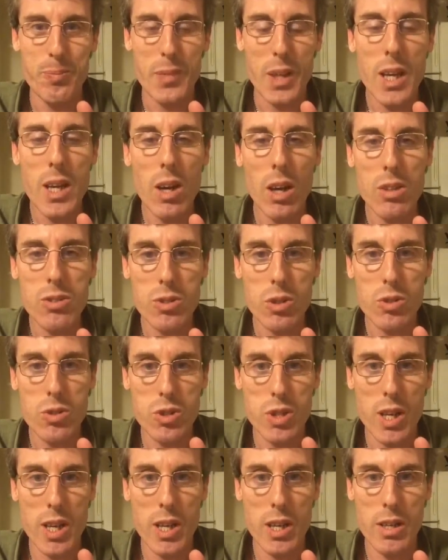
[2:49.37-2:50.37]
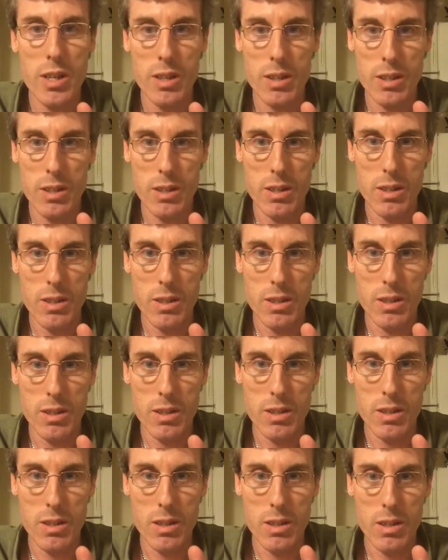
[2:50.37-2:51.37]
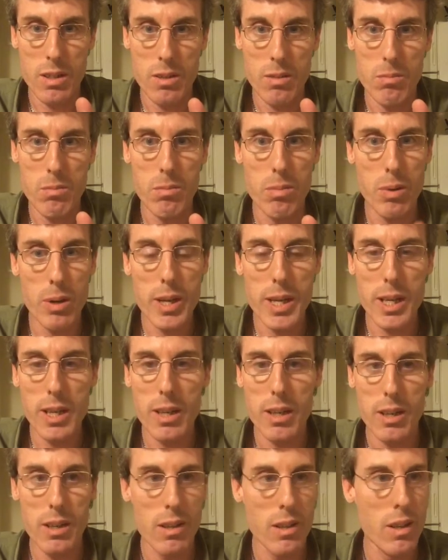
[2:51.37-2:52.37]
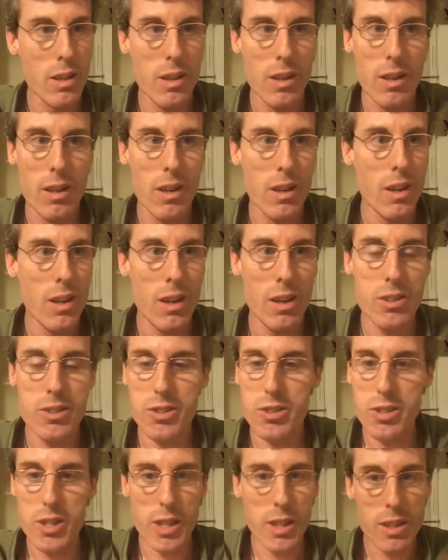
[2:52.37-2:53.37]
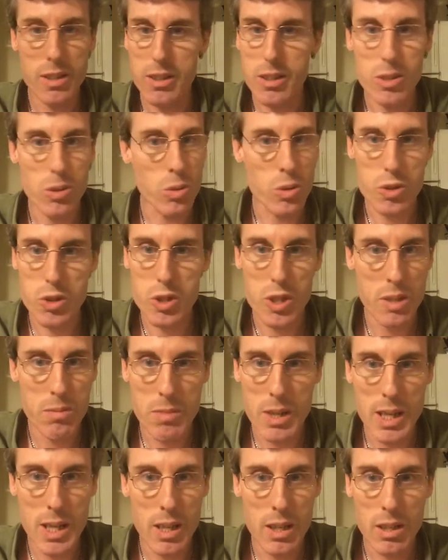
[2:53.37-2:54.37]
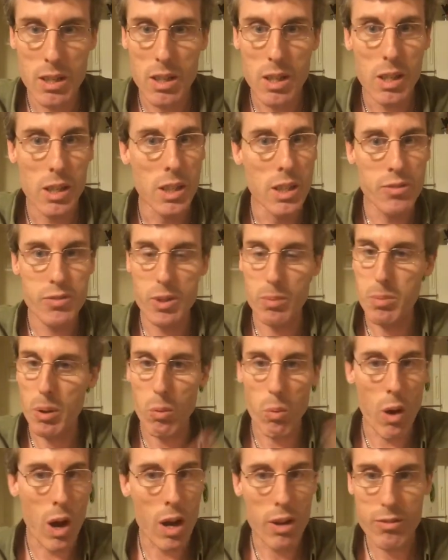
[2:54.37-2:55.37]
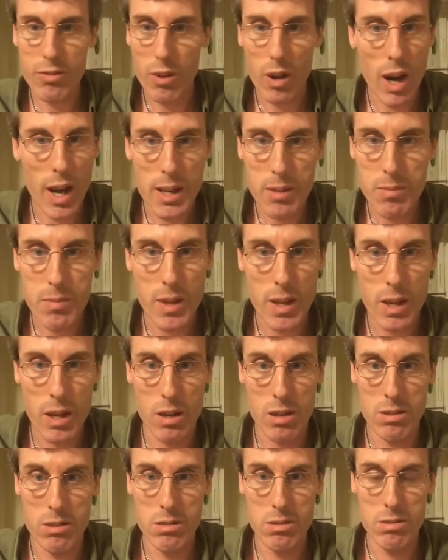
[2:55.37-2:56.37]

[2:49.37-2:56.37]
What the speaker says: He also said, break a stick, you will see me. Lift up a rock, for I am there.